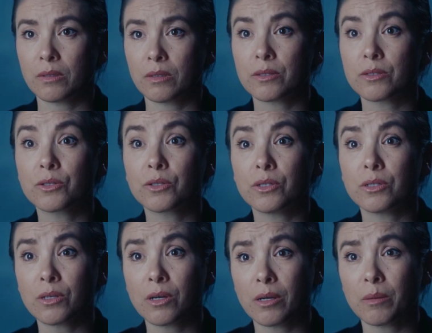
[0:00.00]
It's good to
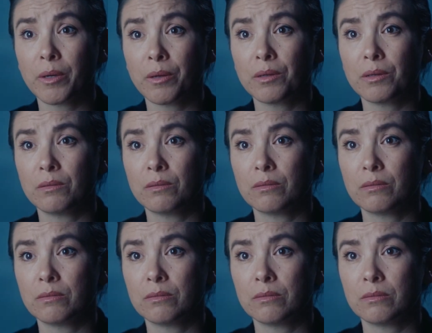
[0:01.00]
talk about it.
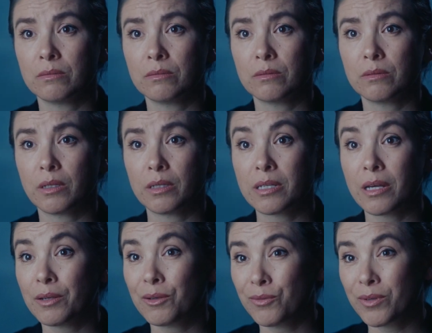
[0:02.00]
It's how
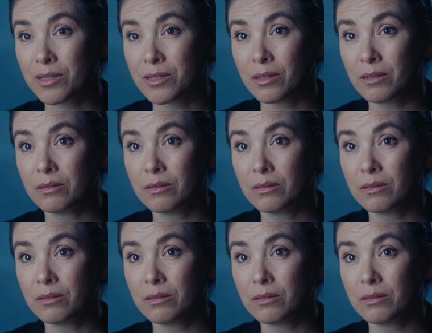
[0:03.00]
you fix it.